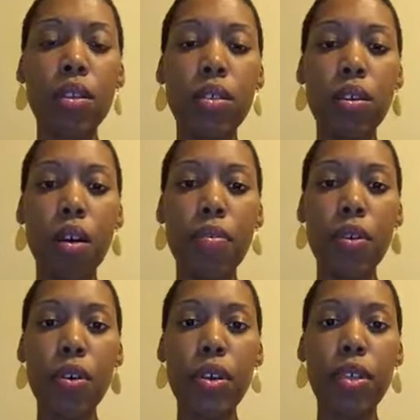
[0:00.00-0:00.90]
So of
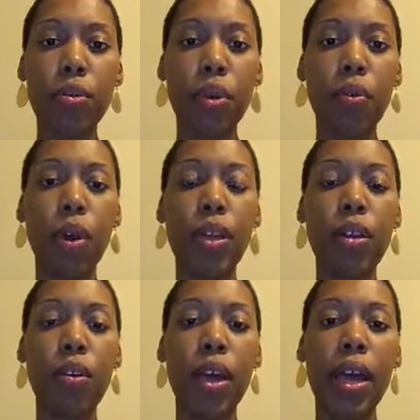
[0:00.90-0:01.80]
course we want to
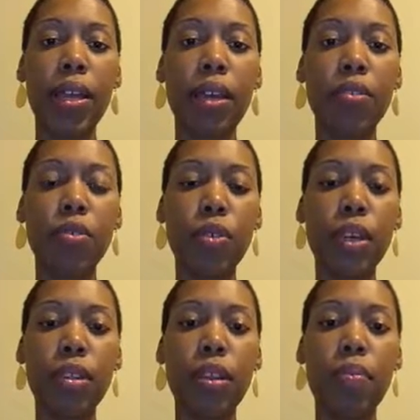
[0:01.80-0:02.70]
go ahead and
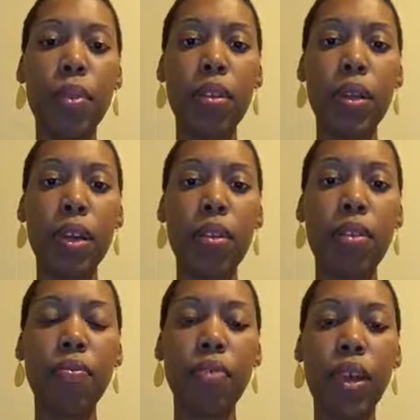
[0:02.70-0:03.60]
treat middle ear
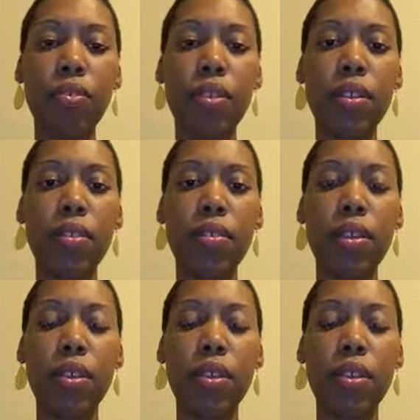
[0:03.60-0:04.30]
infections.